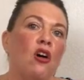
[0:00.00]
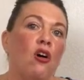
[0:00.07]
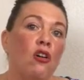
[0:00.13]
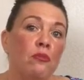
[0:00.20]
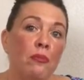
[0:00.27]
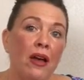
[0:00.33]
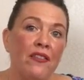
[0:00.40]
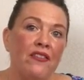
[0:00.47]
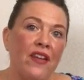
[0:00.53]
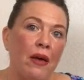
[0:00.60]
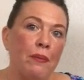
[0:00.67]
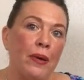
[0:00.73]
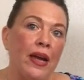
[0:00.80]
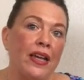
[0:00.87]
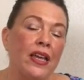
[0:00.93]
on my
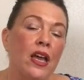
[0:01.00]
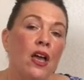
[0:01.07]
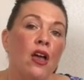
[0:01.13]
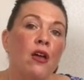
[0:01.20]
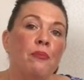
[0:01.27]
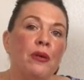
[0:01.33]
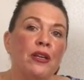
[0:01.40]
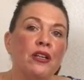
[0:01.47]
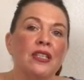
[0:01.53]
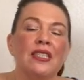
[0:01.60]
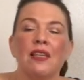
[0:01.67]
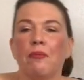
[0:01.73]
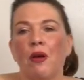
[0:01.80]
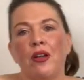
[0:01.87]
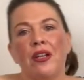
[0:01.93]
fabric, because
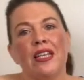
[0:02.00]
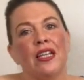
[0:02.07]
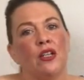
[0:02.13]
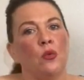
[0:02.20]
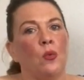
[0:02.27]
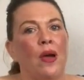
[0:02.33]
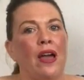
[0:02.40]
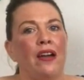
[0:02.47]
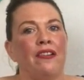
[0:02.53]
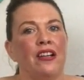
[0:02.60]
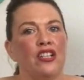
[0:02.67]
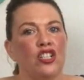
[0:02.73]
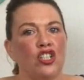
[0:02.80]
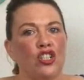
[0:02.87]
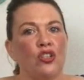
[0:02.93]
I'm only going to wear
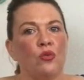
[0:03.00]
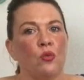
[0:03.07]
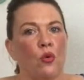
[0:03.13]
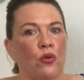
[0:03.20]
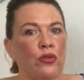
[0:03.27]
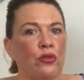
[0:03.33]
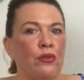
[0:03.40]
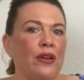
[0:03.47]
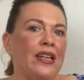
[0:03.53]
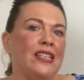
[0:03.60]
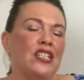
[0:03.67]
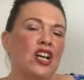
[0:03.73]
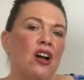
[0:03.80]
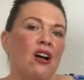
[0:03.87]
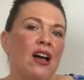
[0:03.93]
it 2 or 3
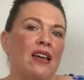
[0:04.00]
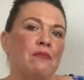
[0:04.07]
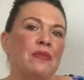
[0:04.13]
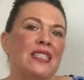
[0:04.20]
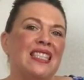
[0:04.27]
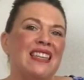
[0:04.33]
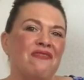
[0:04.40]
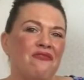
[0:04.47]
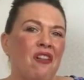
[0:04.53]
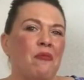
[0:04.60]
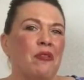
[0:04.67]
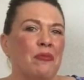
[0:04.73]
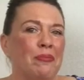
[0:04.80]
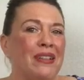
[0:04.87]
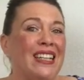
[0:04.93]
times, if I'm
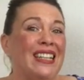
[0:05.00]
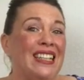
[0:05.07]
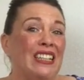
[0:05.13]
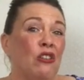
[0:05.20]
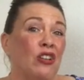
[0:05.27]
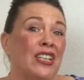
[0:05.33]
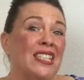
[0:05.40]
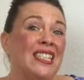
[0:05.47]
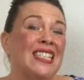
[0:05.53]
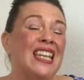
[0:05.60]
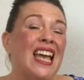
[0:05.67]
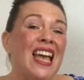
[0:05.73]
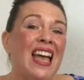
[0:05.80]
completely honest.